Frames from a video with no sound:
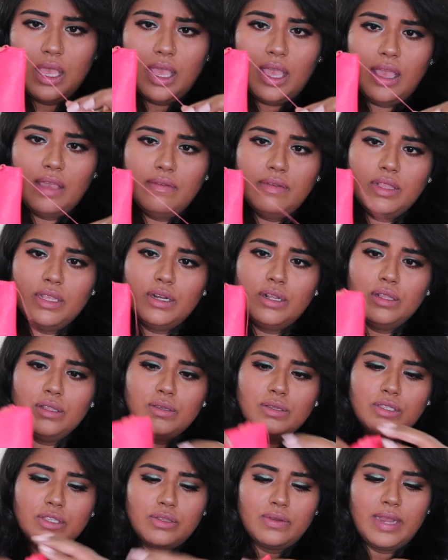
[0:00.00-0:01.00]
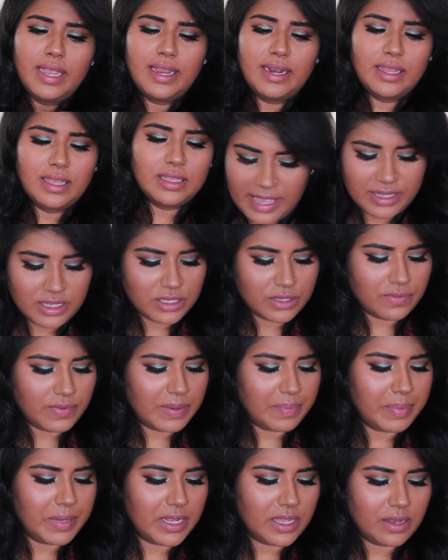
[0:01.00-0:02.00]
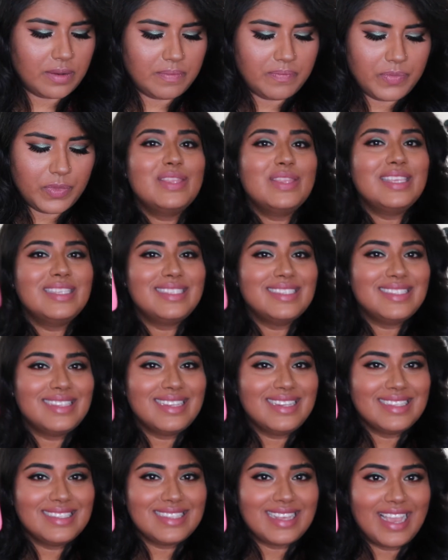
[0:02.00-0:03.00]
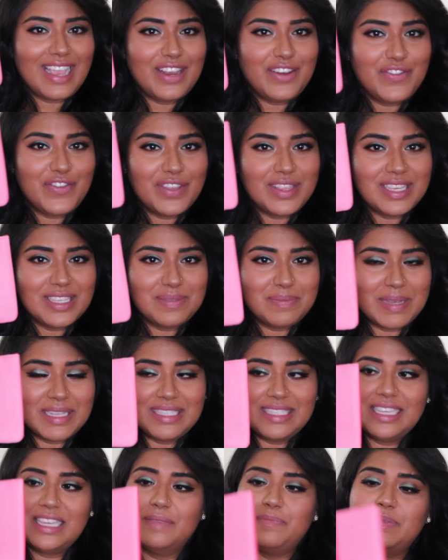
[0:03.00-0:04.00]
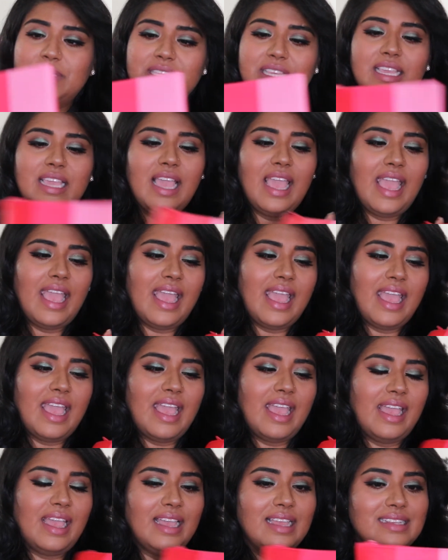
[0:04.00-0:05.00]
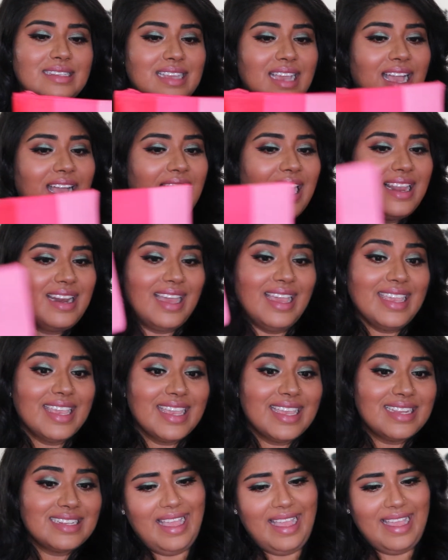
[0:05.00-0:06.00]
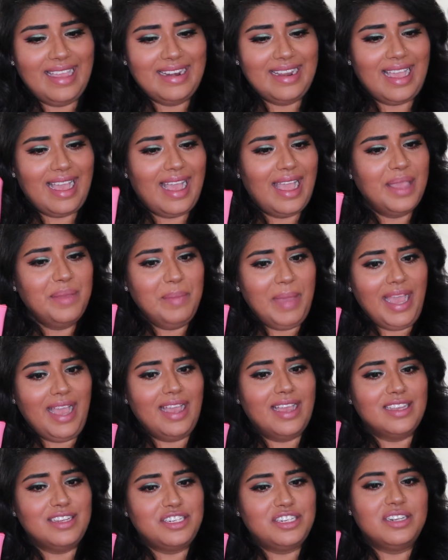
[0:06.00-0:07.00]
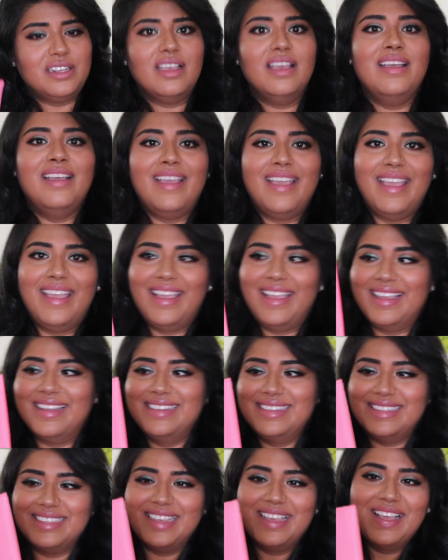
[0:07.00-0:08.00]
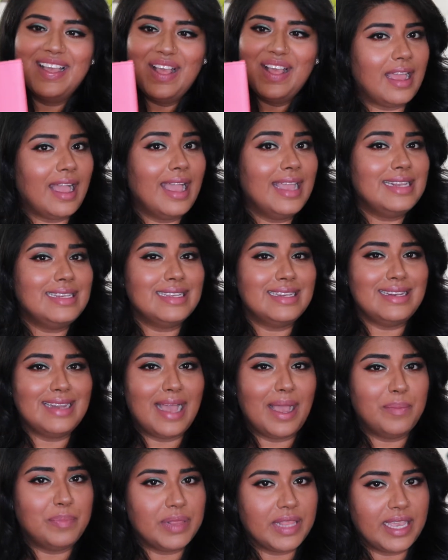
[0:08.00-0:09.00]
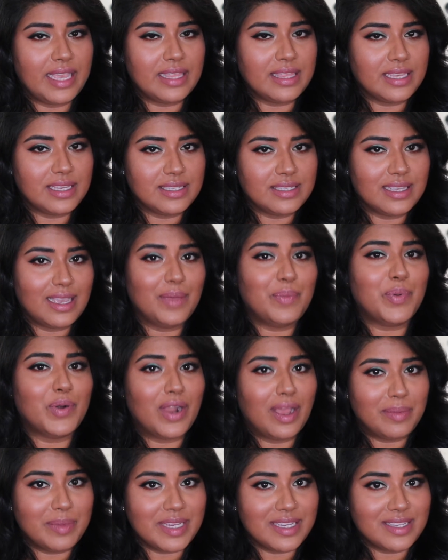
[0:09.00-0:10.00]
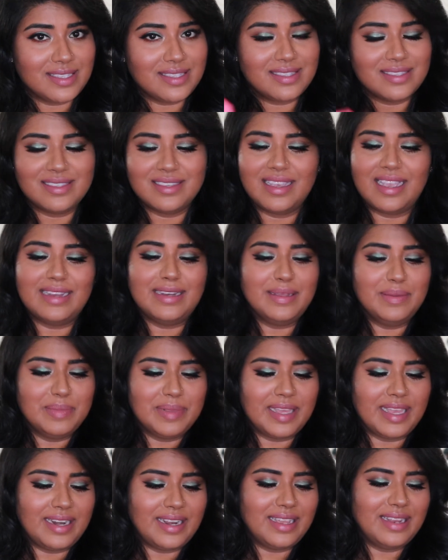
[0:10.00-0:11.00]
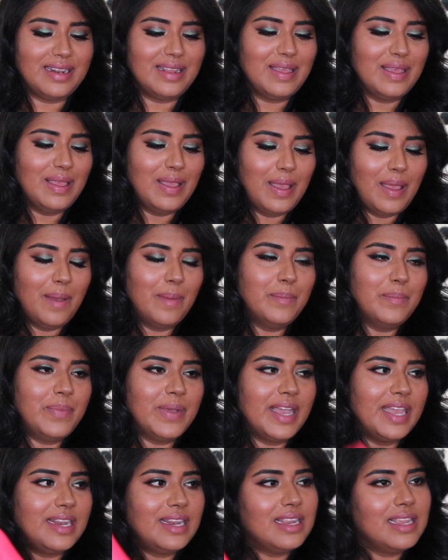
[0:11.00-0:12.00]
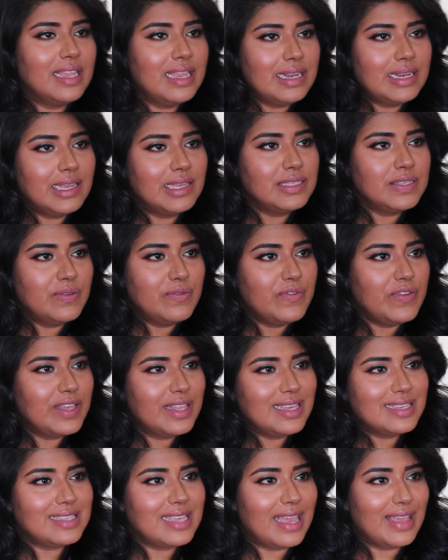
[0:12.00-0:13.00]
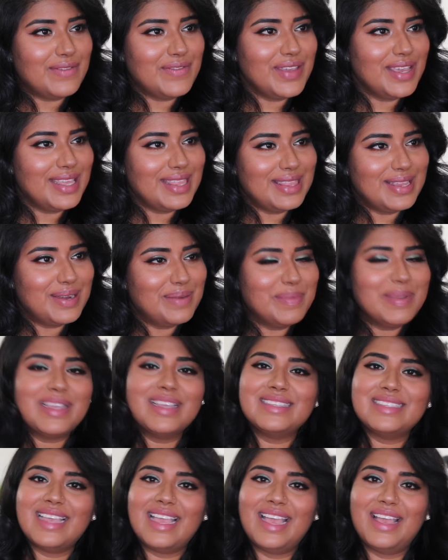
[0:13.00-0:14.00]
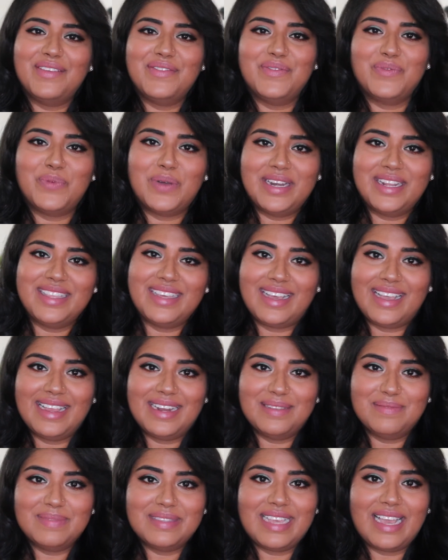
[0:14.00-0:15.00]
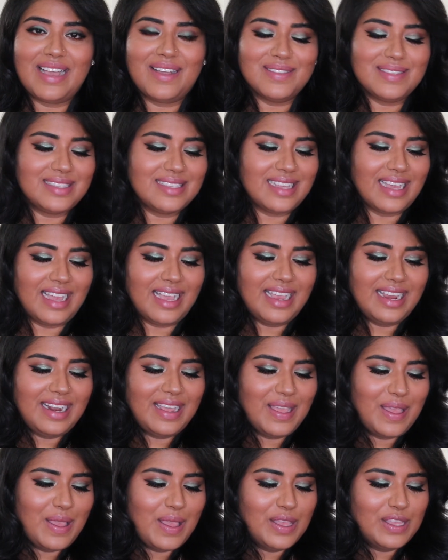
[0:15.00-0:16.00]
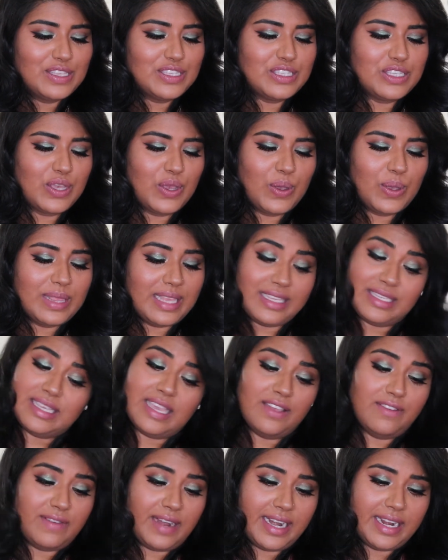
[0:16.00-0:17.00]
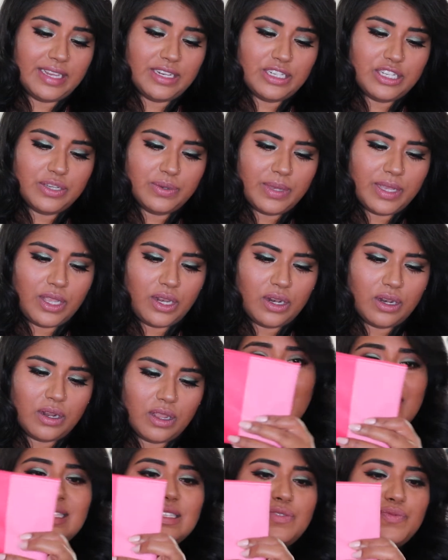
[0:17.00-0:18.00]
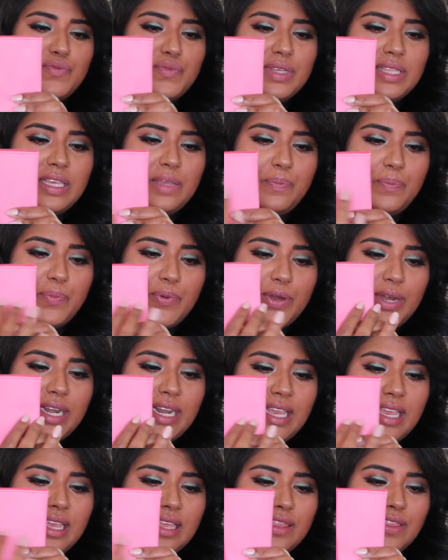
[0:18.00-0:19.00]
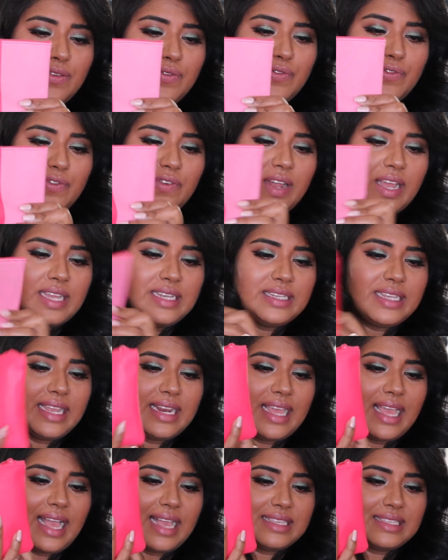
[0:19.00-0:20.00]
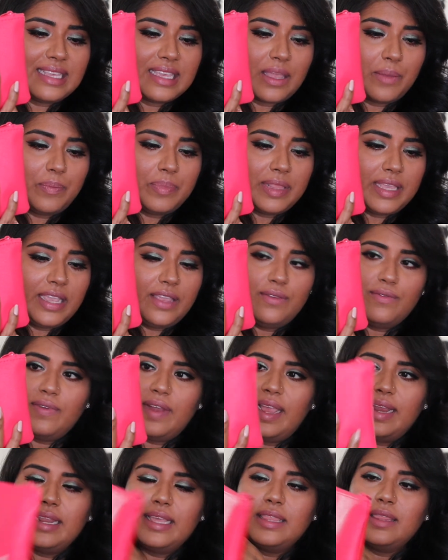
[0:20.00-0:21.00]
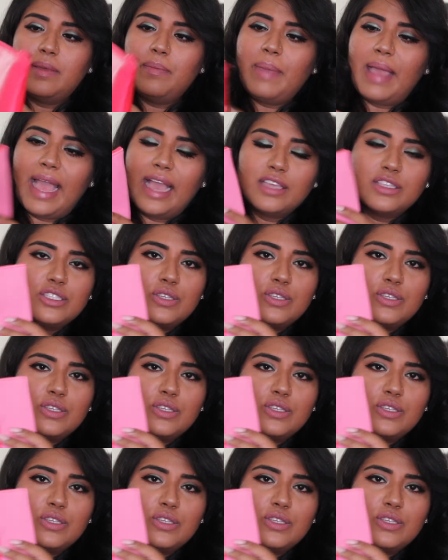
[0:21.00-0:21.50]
I have a little loose thread. It just ripped it. This is the design for this month's IPSY and I like it and I match. And I did not plan this, I promise. I didn't plan it. But it doesn't feel as heavy in there because I have one of the items outside. So let's get right into it. It's really pretty in the front and it has like a plain red in the back.